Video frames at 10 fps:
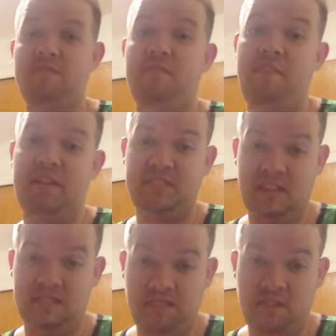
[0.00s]
defense
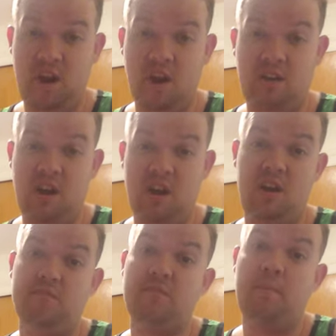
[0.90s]
against the dark
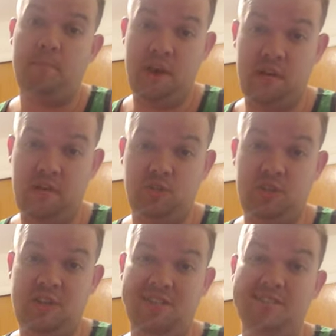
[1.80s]
arts,
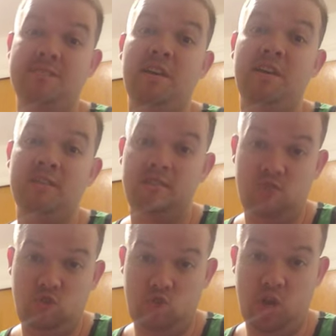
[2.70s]
potions,
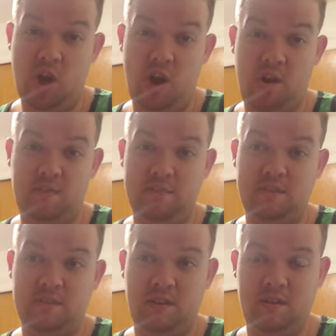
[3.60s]
charms,